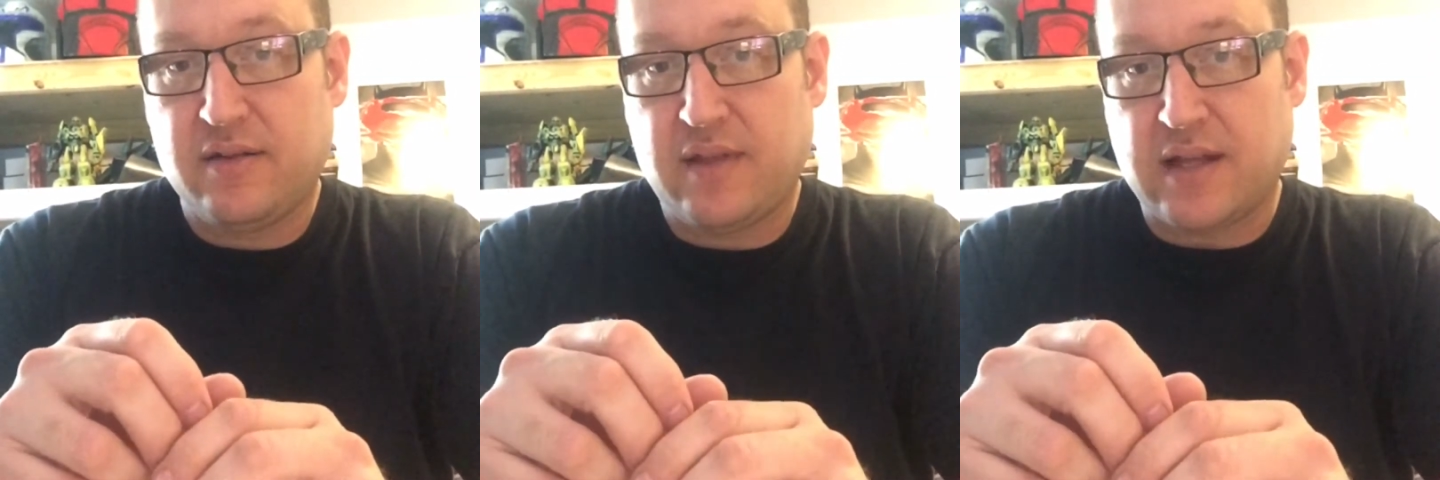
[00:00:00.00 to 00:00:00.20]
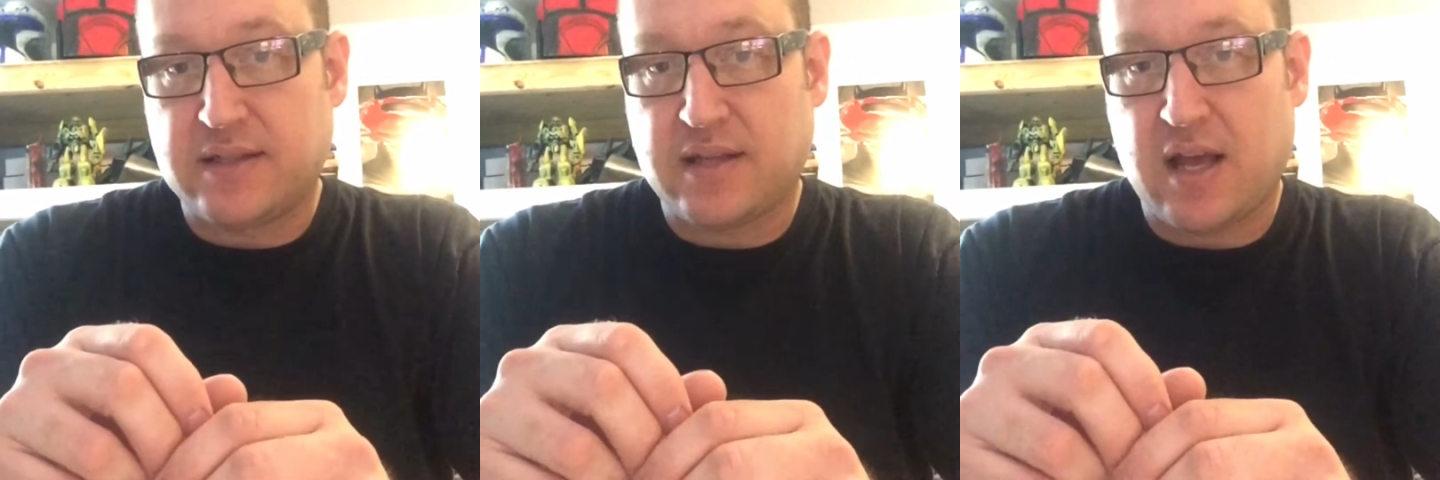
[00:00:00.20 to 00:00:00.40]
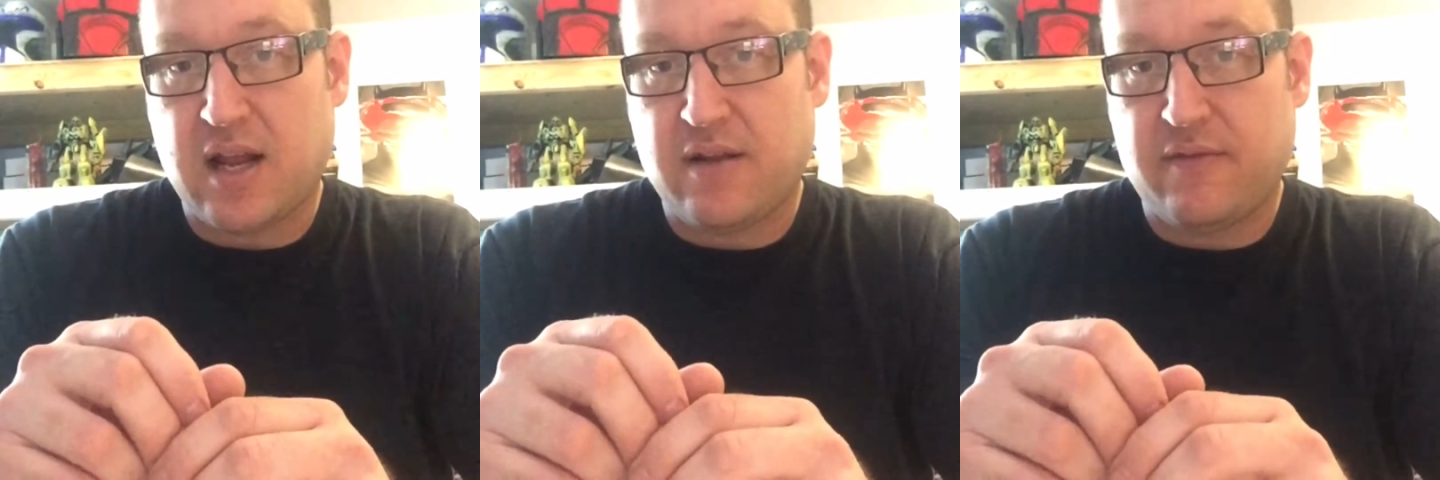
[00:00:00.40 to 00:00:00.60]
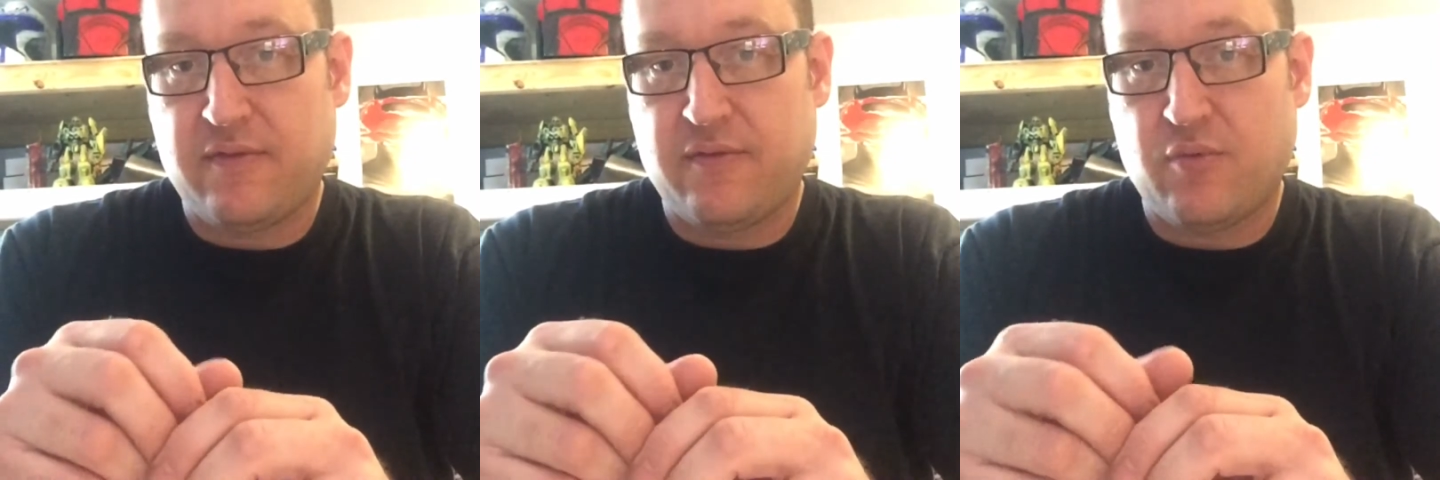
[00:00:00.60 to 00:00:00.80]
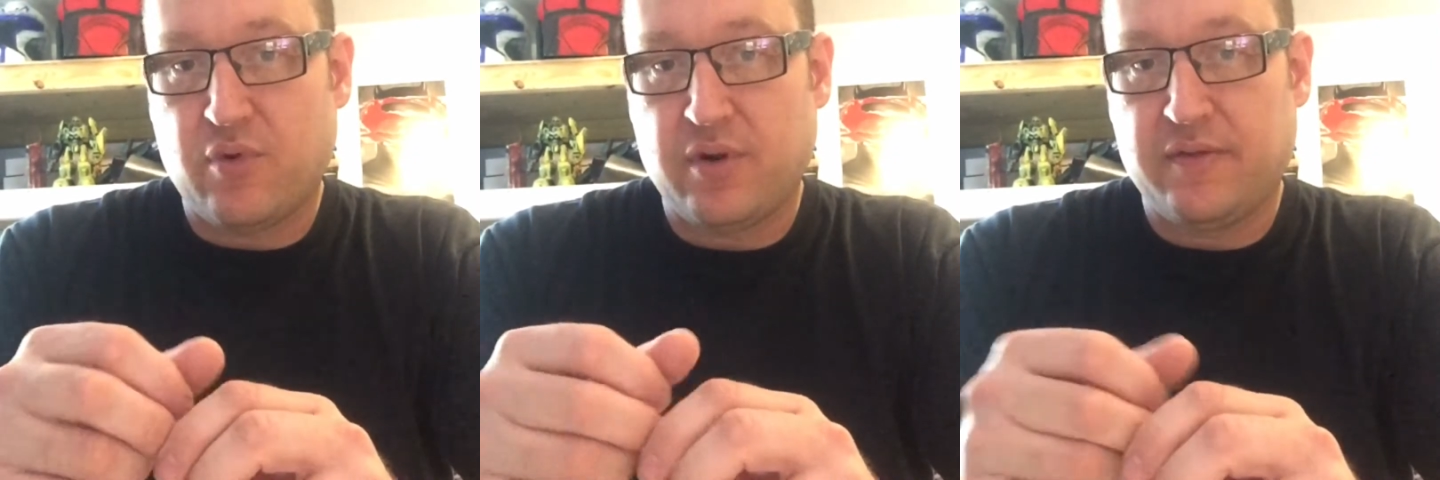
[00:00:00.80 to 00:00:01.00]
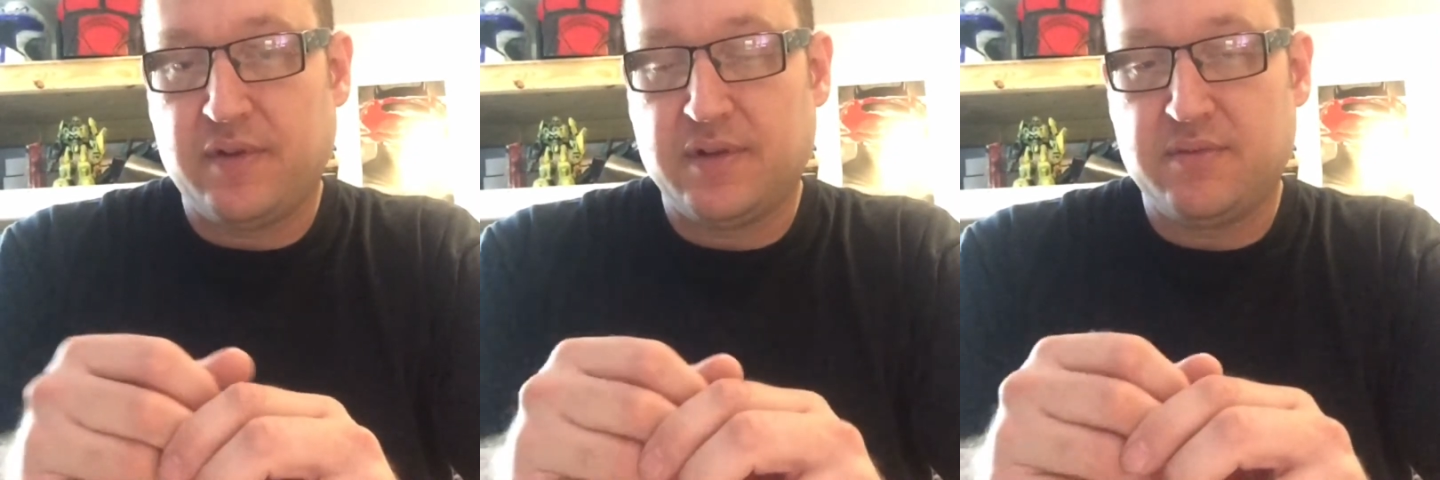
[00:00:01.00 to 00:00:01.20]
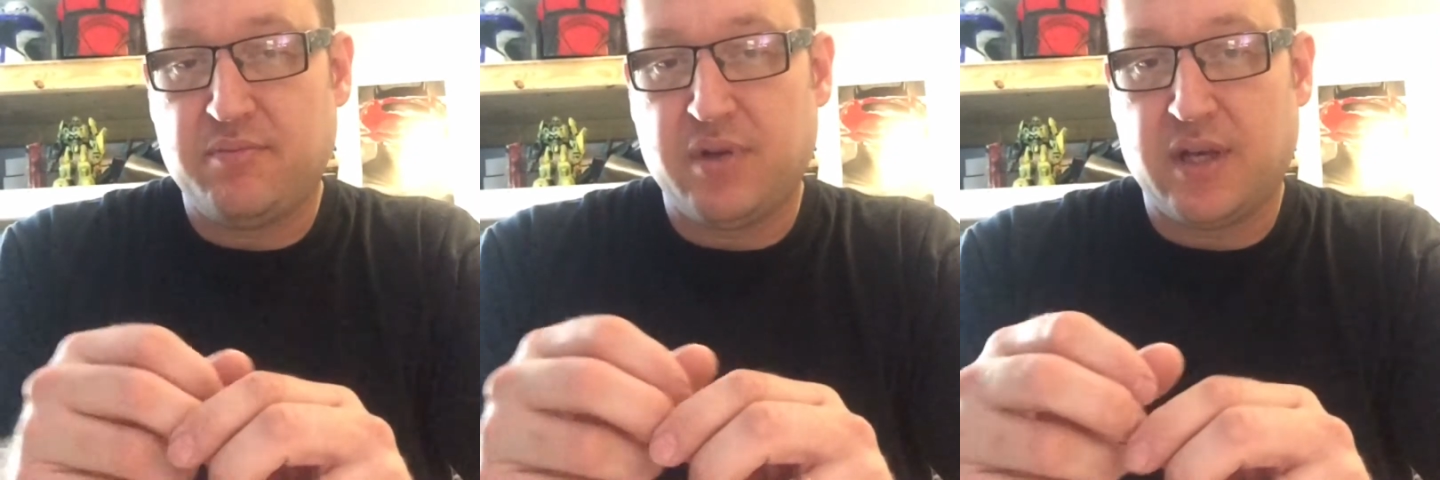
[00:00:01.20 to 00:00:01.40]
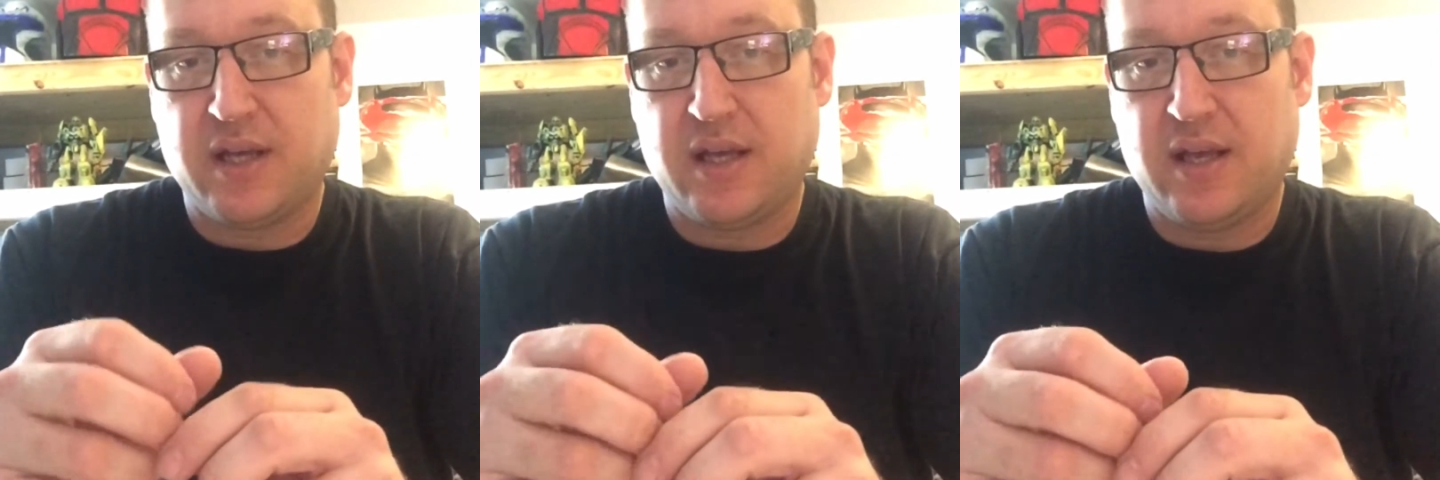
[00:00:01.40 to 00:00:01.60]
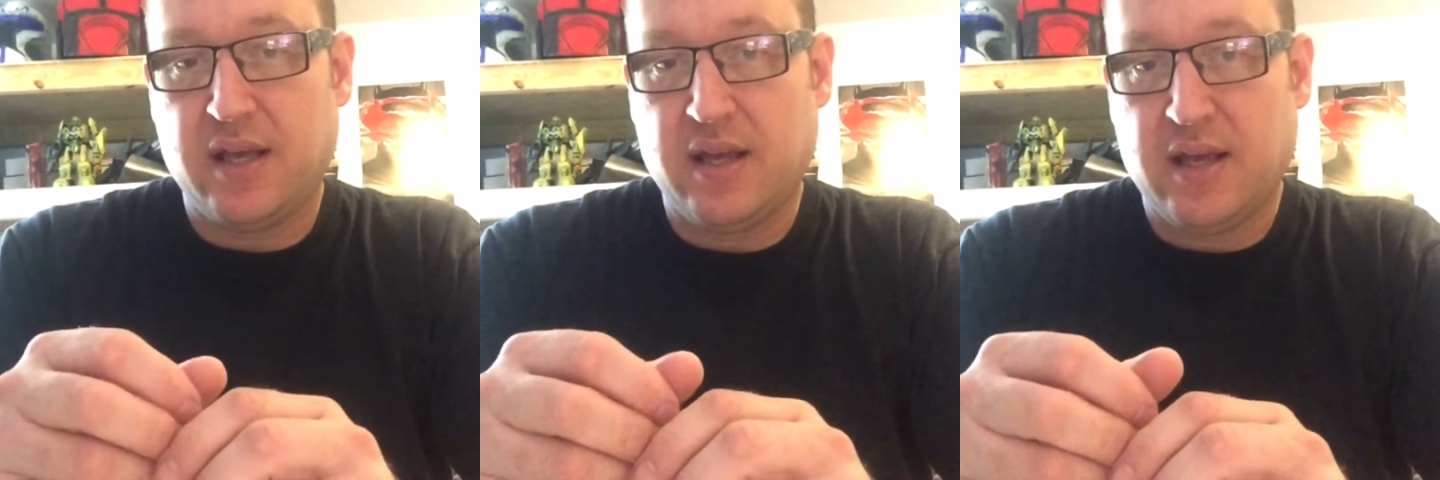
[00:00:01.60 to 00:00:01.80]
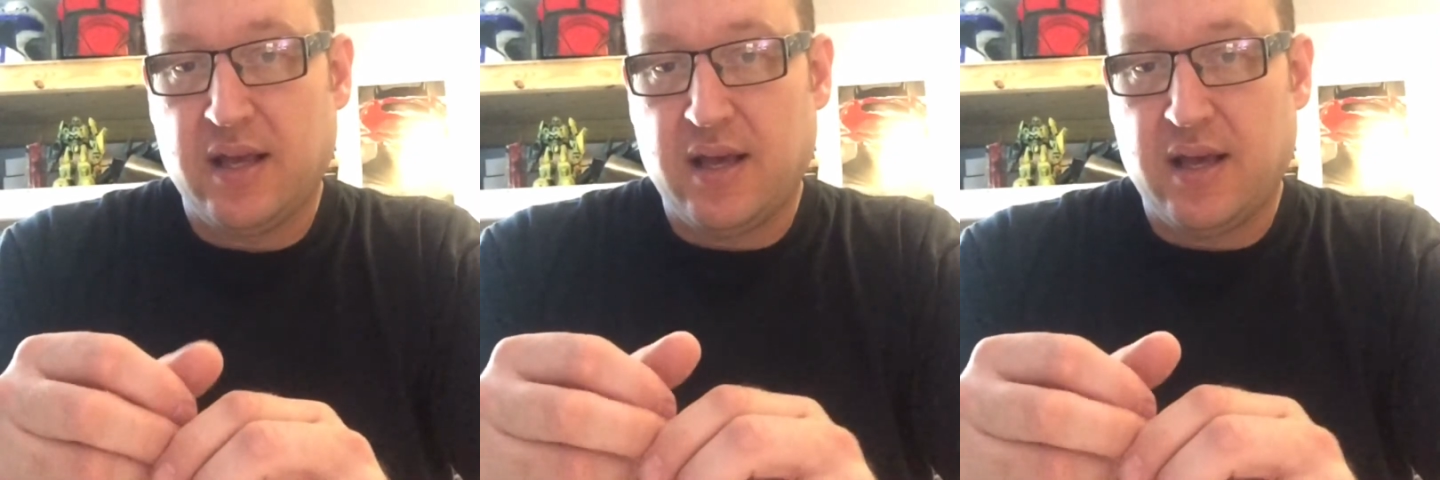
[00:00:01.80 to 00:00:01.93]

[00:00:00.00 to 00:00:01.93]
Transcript: That's kind of one of his big